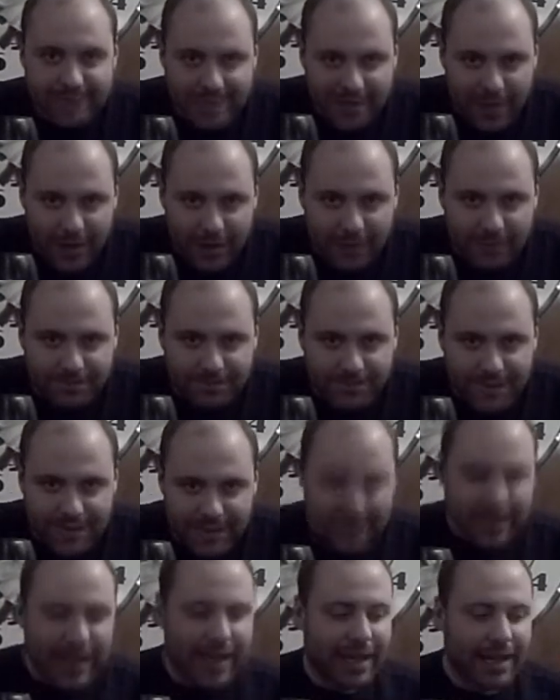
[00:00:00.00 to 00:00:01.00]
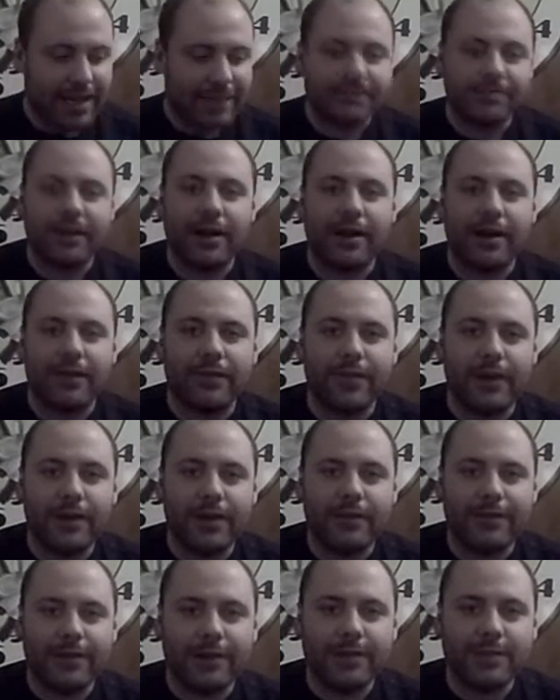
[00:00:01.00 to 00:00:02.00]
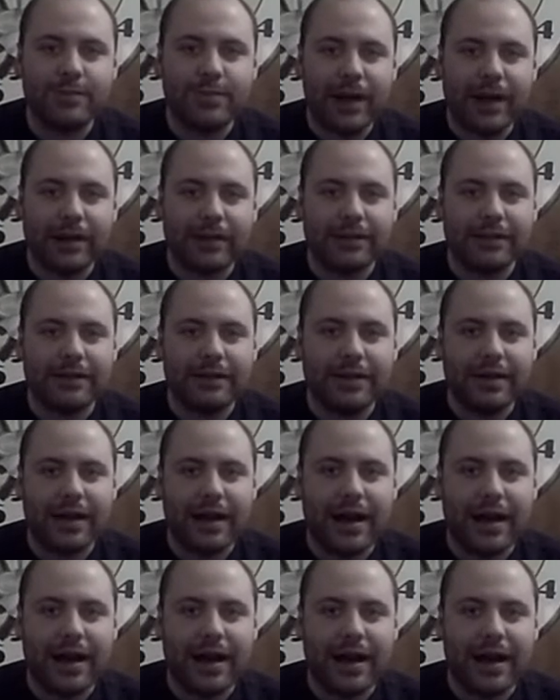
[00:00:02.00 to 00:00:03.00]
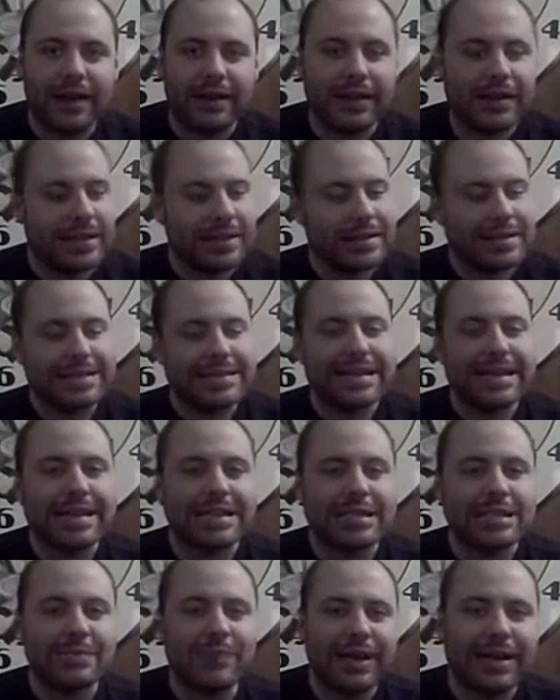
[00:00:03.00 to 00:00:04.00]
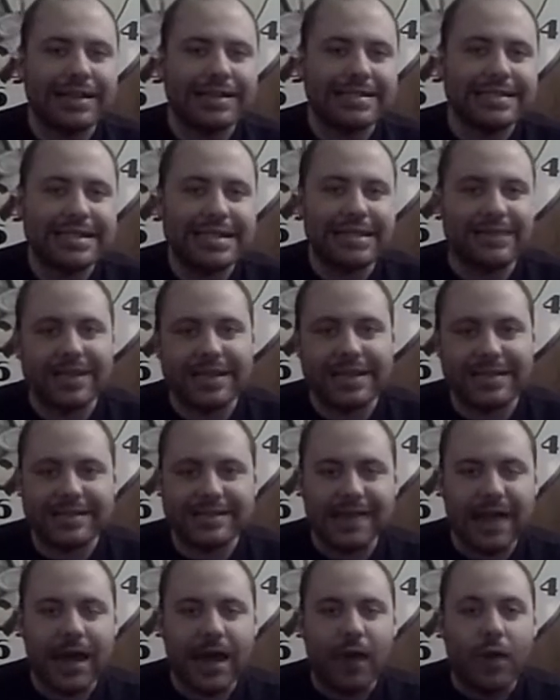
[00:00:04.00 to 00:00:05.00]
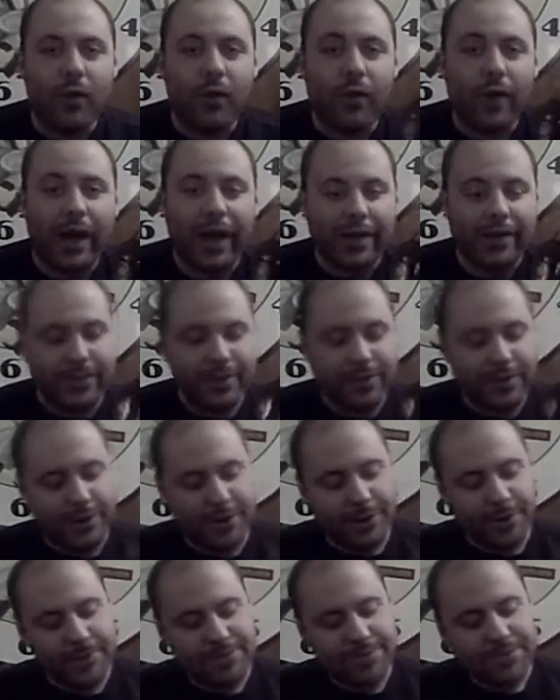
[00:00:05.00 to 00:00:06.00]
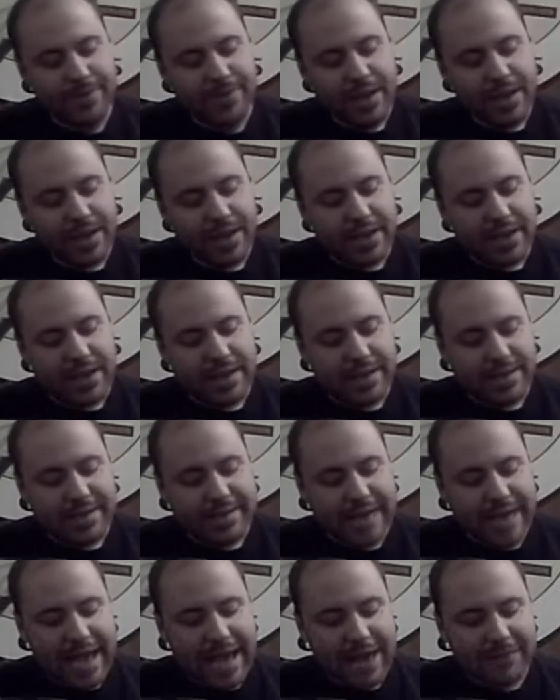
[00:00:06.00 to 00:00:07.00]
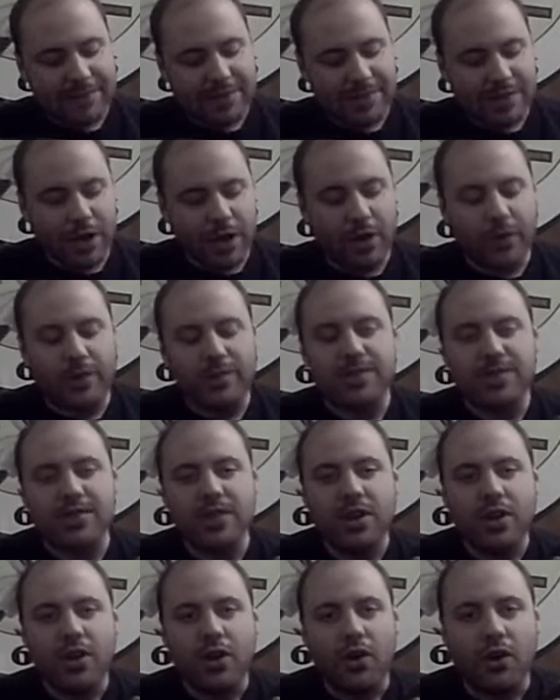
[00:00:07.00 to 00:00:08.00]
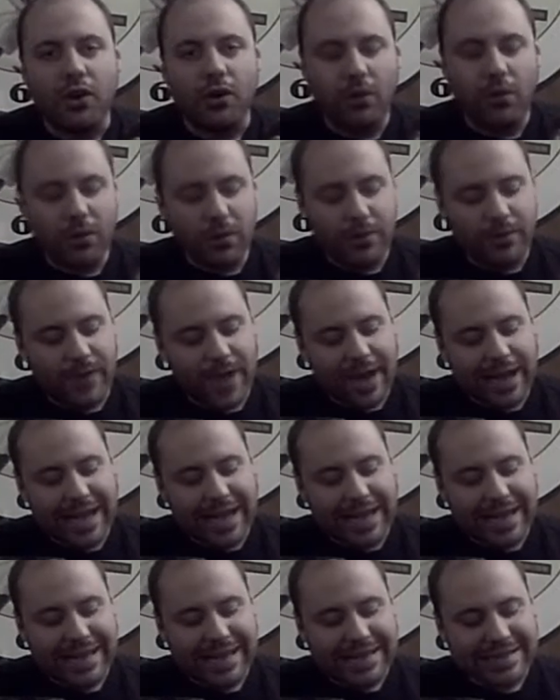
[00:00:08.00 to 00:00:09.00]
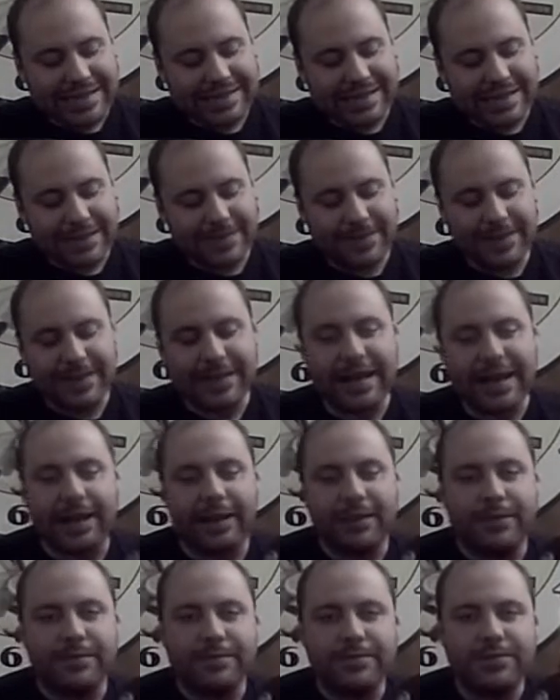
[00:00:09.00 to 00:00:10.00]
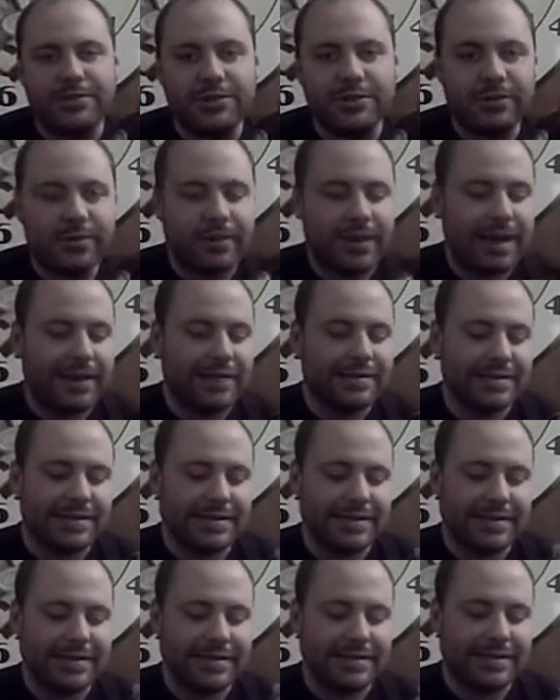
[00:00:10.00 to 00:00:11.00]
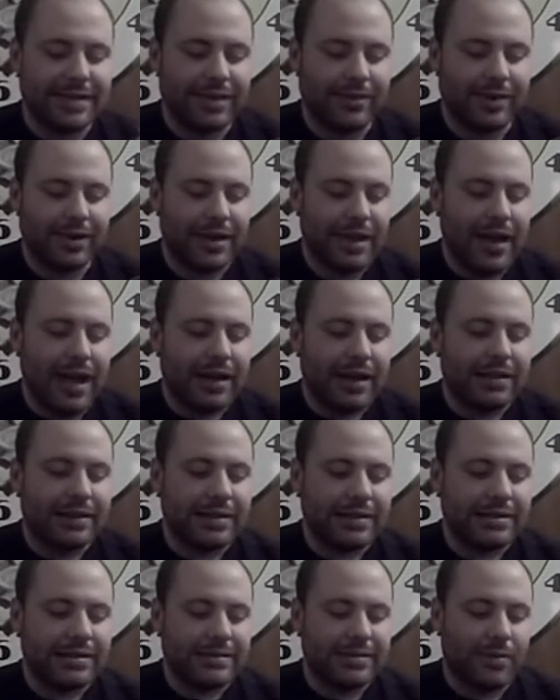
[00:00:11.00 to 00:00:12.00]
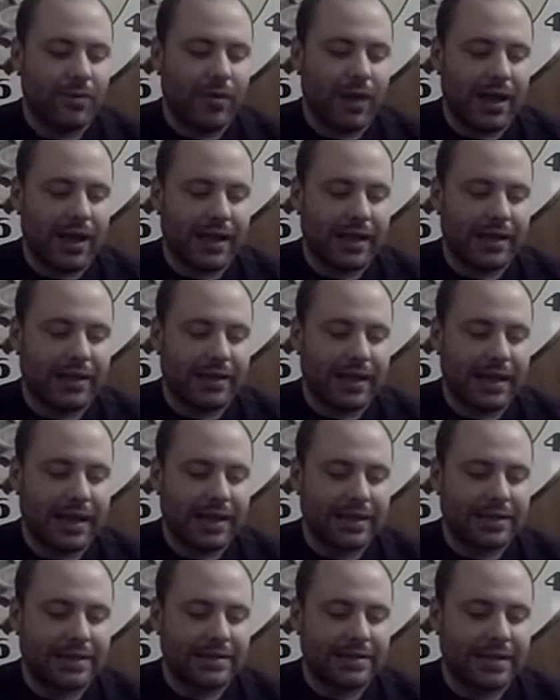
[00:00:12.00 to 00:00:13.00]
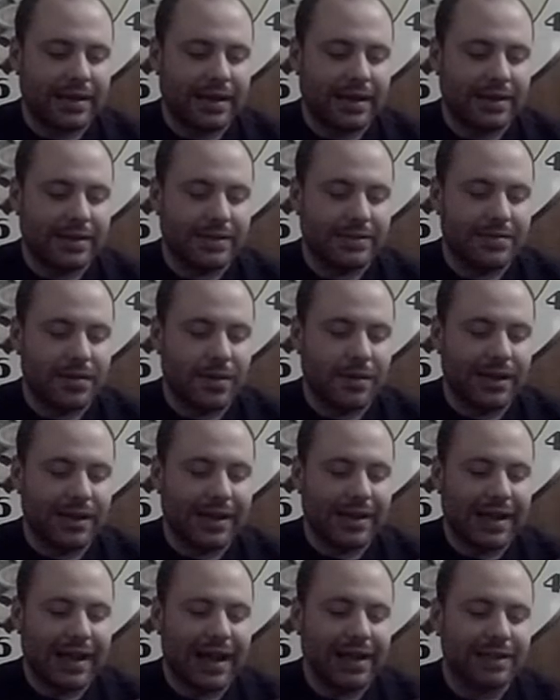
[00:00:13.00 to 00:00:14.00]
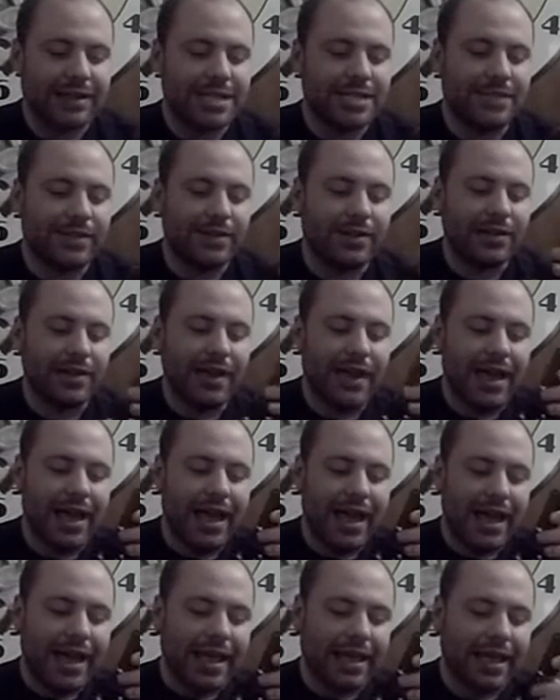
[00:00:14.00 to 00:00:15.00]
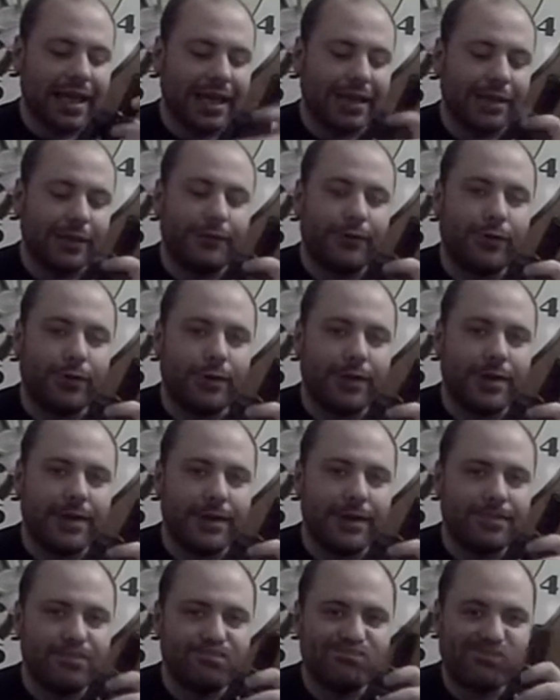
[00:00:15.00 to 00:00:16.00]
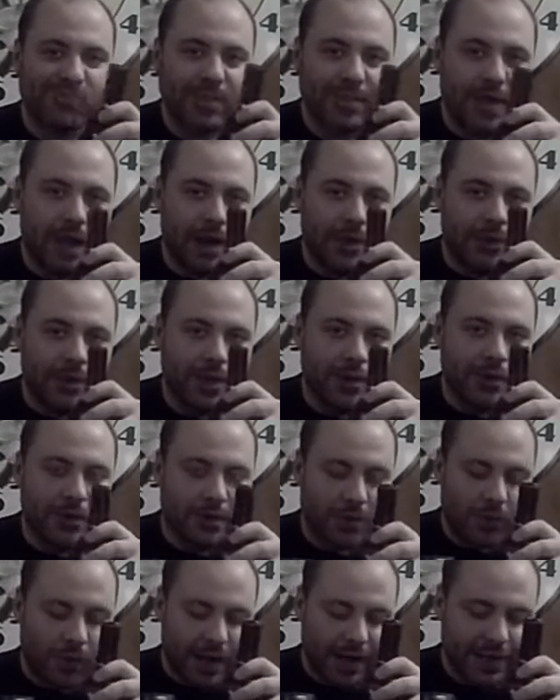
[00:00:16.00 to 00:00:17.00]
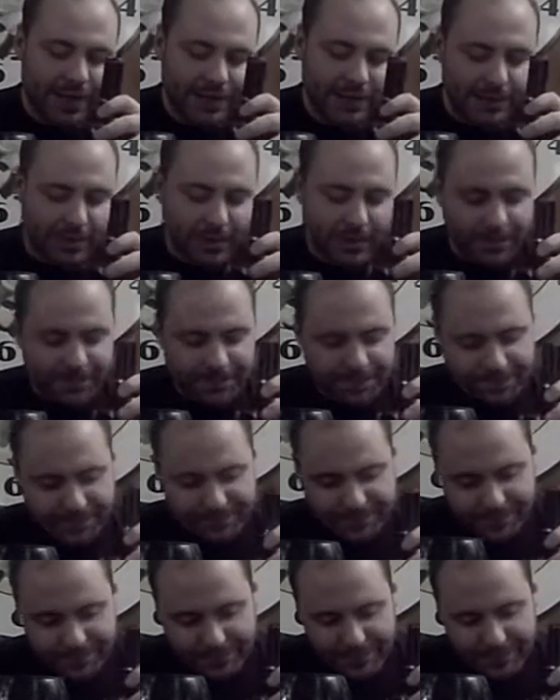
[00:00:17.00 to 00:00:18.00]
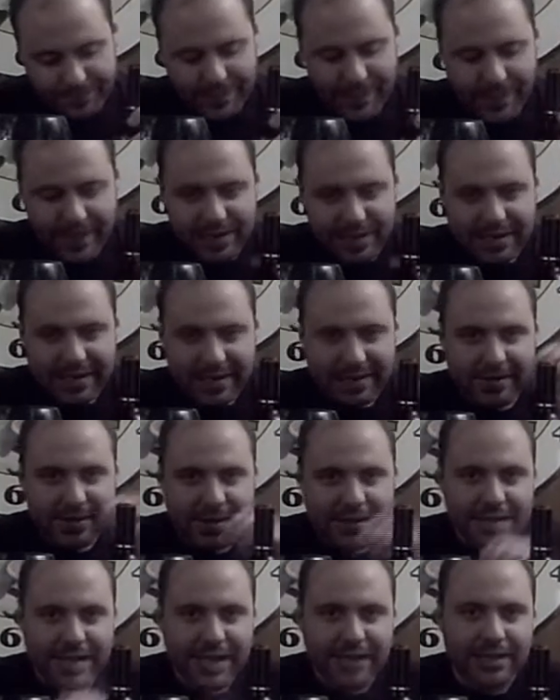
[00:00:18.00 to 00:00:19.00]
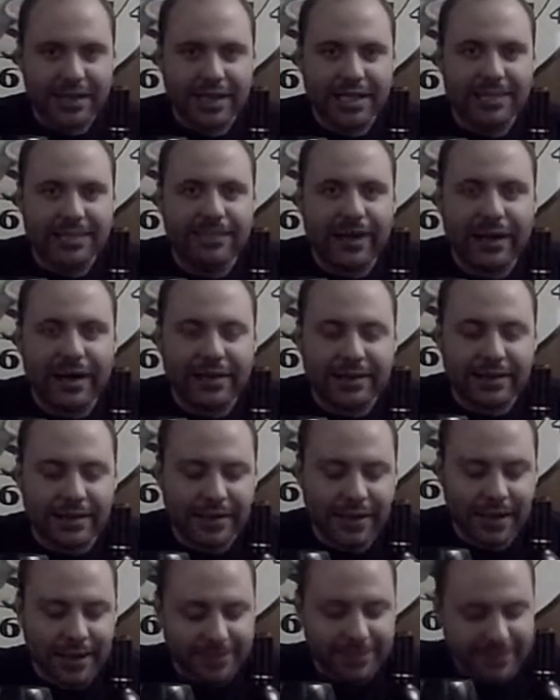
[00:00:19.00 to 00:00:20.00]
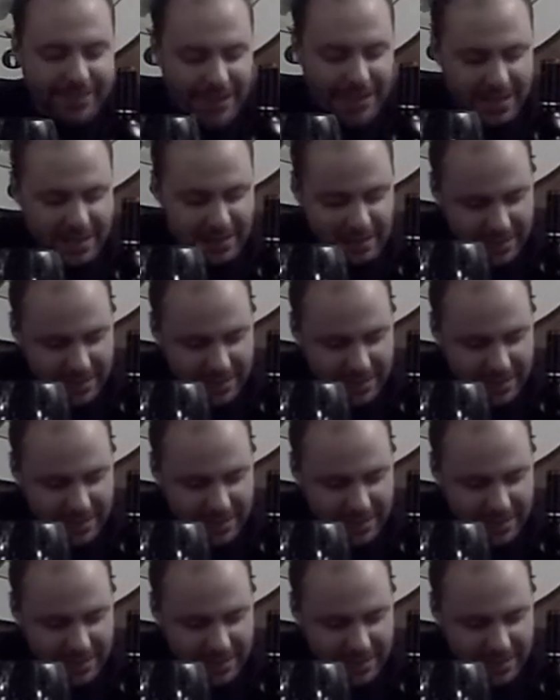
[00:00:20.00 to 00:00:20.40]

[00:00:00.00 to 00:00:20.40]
So, today, our very first bottle on the Taste Spot TV's wine review is Campus Oaks Old Vine Zinfandel from 2007. Now, this is a wine that is grown in Collegeville, California. Now, when you go to the wine store, chances are you take a look at the bottle and go,